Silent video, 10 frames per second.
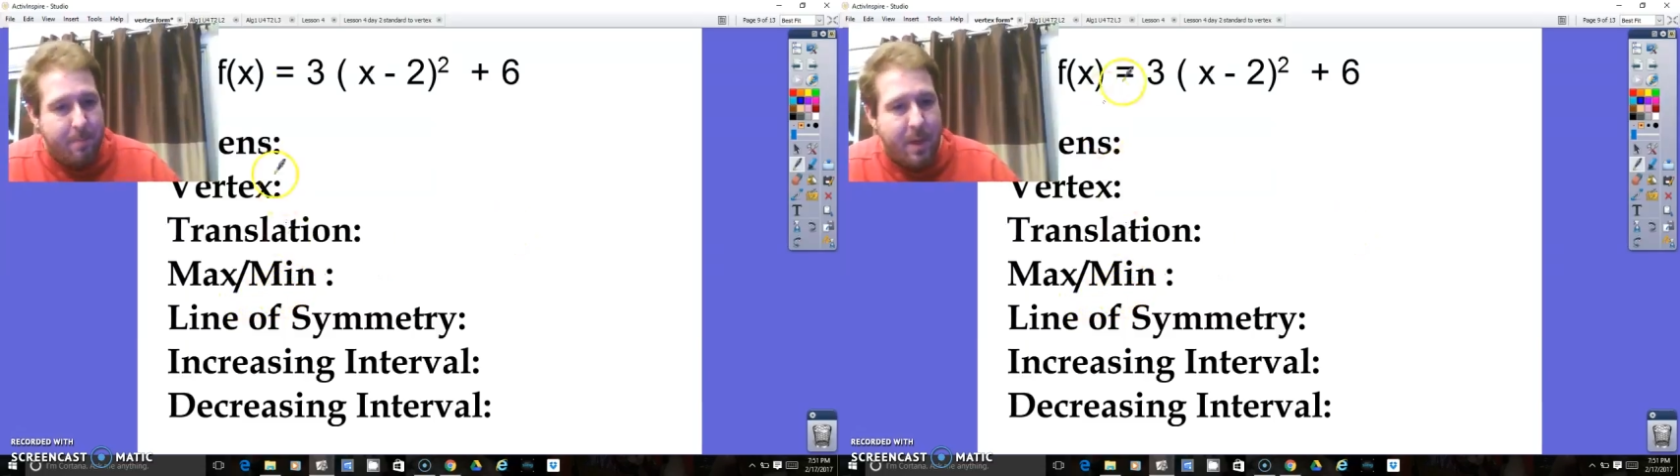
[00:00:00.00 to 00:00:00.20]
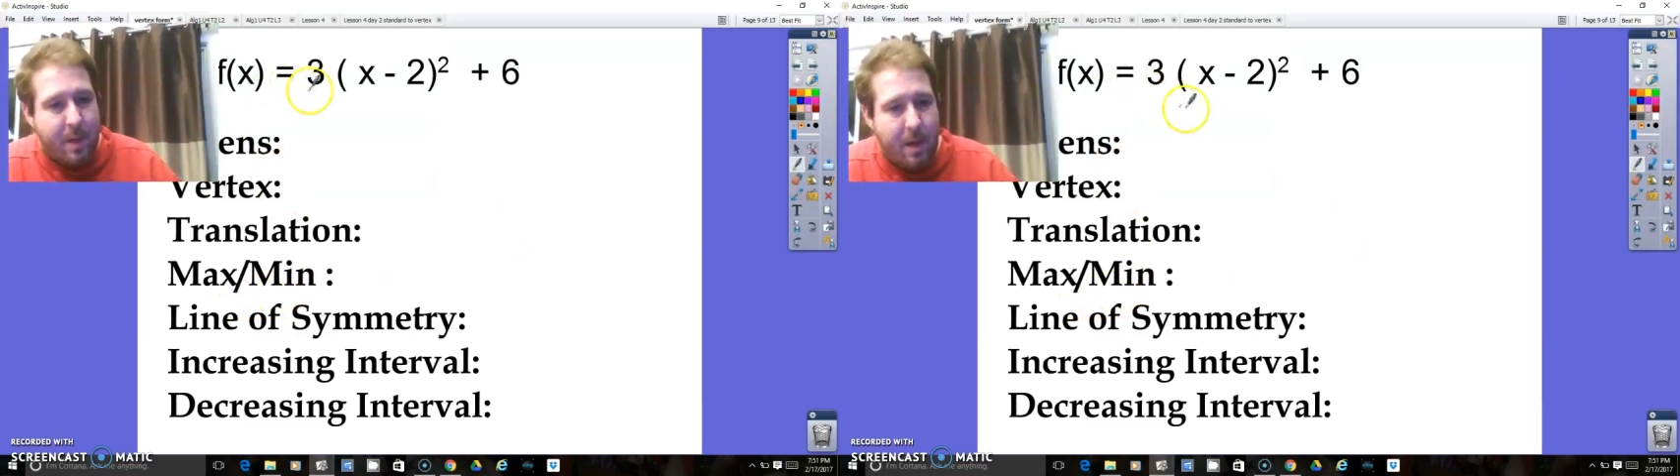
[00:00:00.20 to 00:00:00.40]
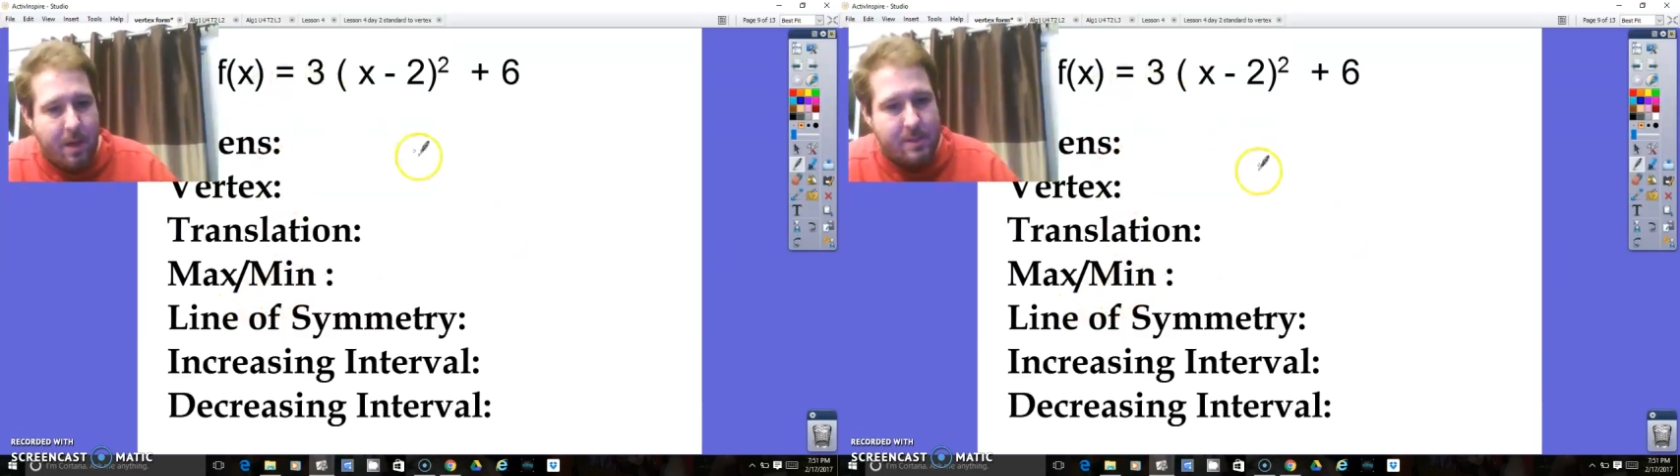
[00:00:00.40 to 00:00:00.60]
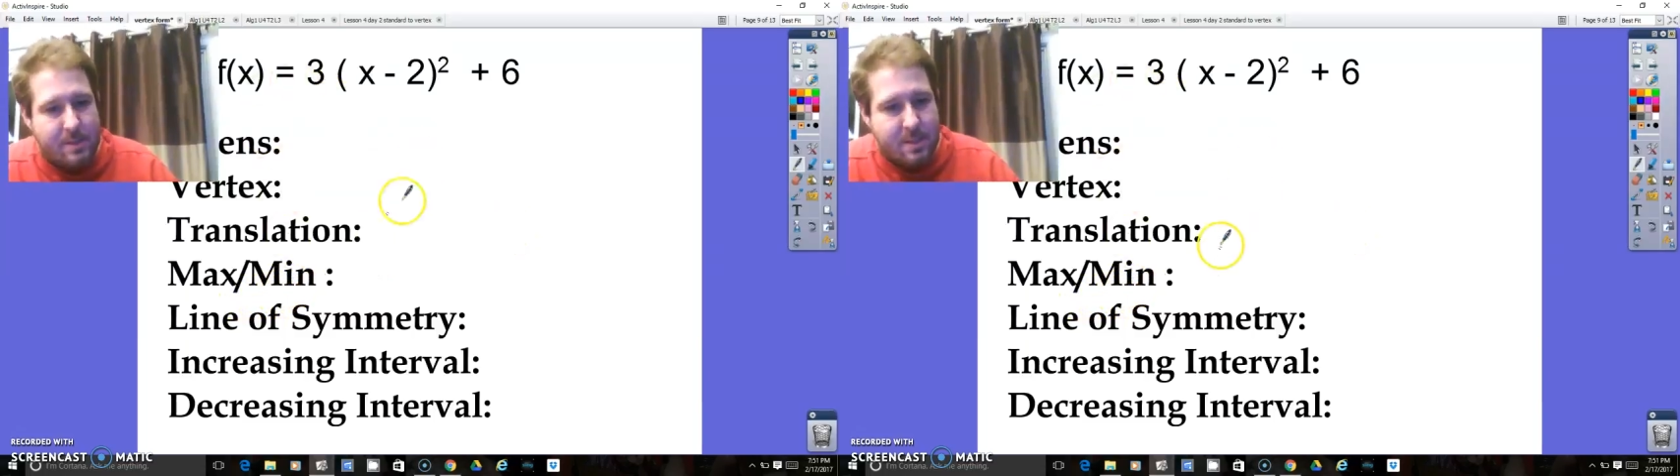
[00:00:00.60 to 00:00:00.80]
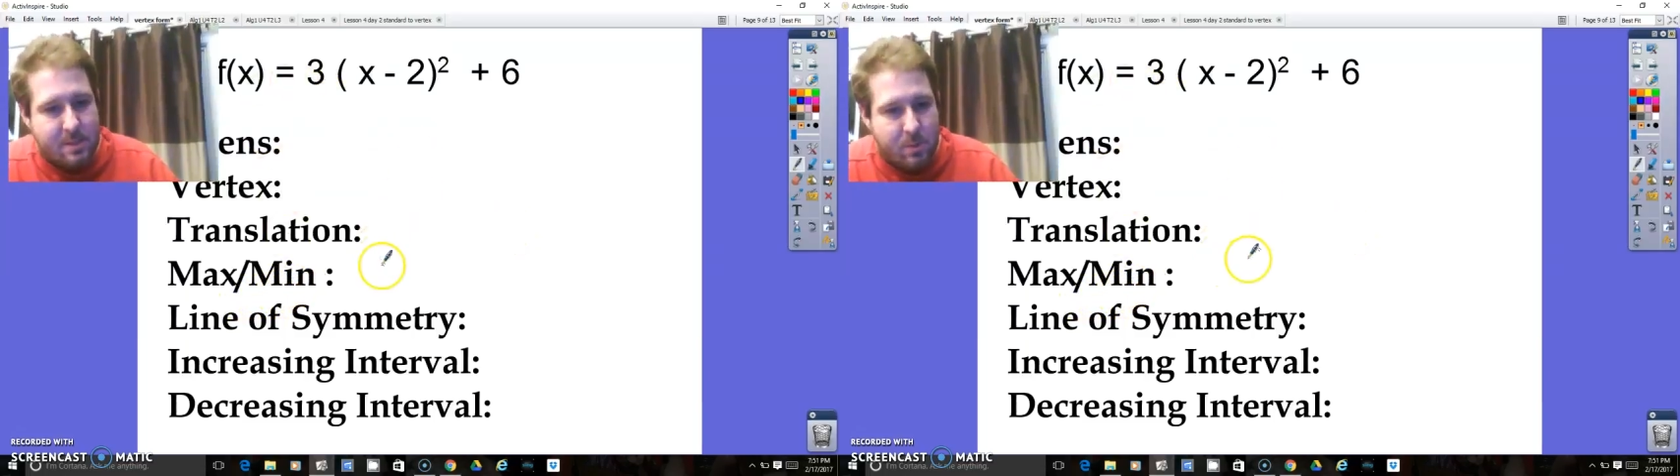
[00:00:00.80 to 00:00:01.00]

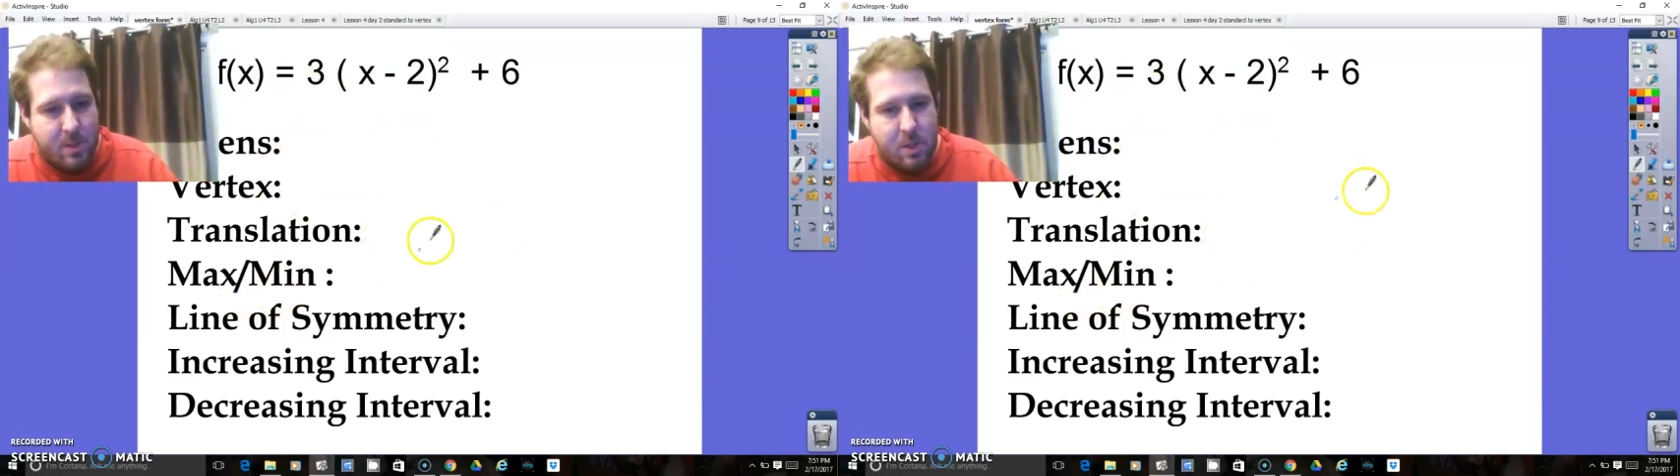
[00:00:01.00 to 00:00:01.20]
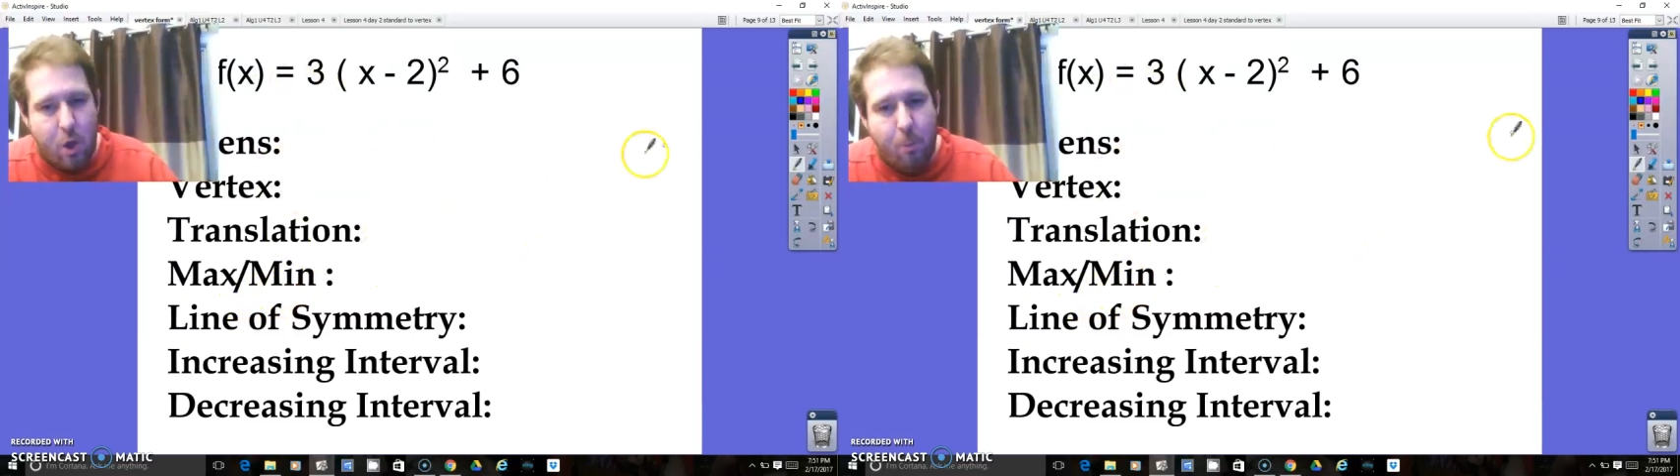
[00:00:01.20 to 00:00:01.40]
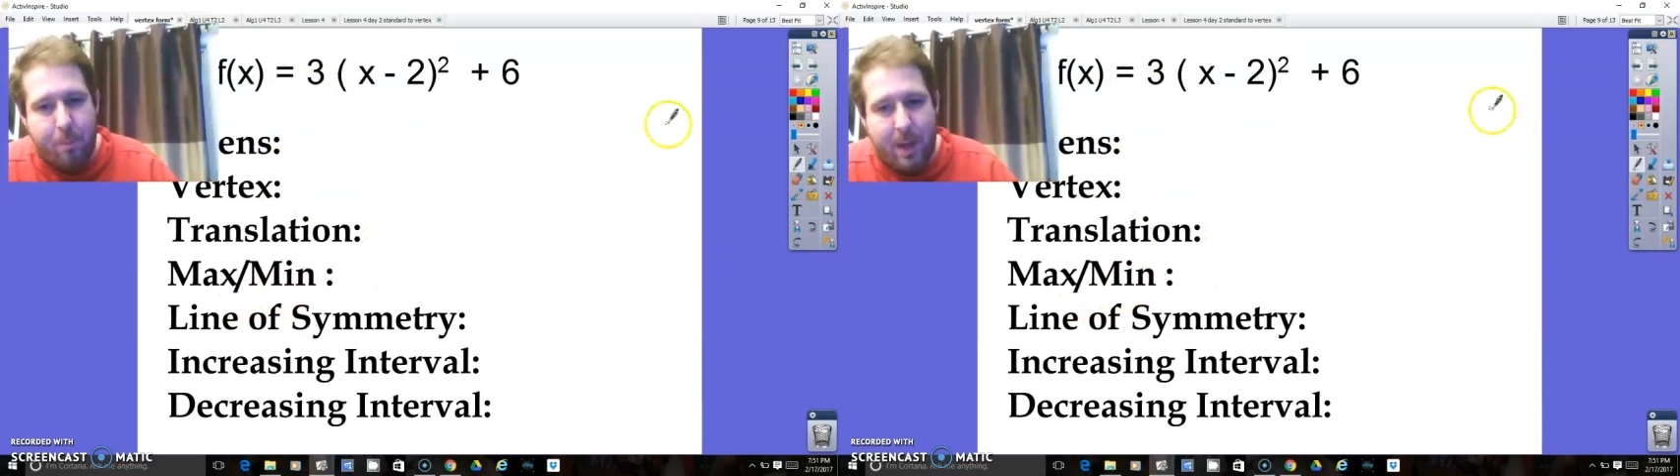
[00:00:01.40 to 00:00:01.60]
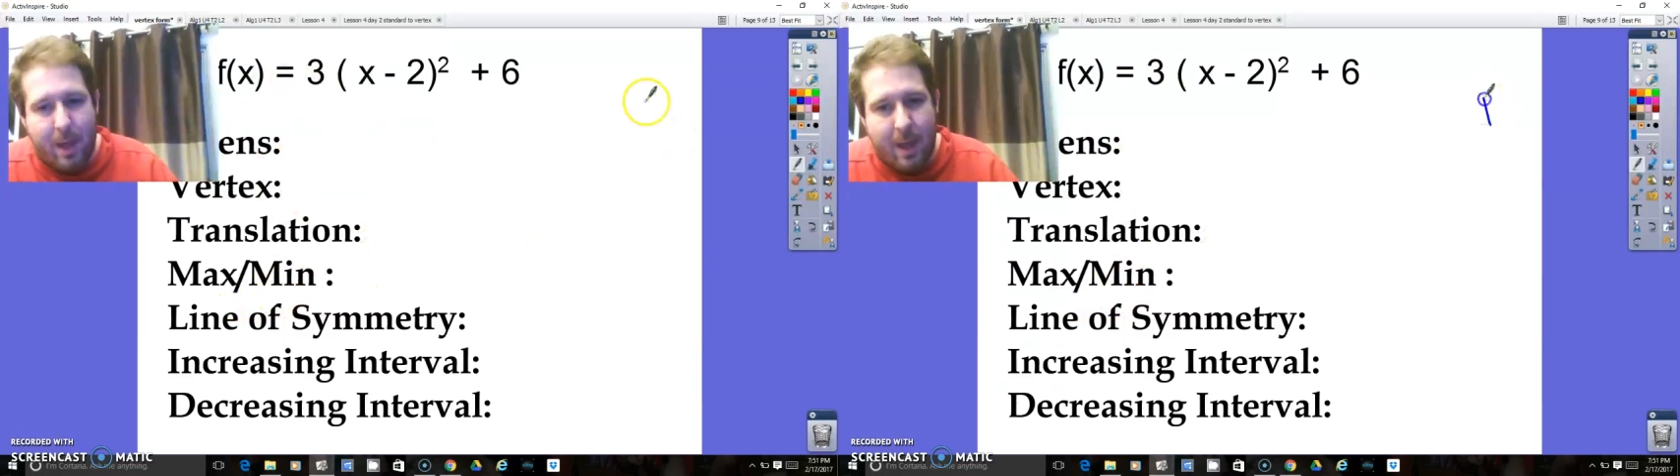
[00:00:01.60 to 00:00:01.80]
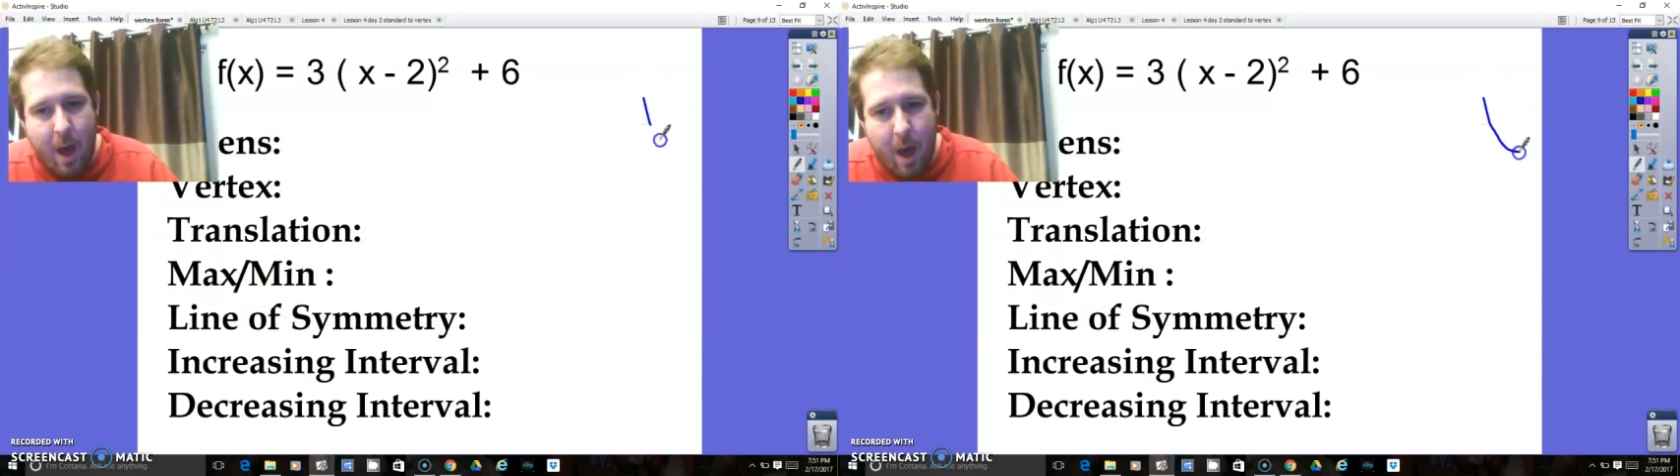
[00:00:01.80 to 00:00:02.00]
because this one is opening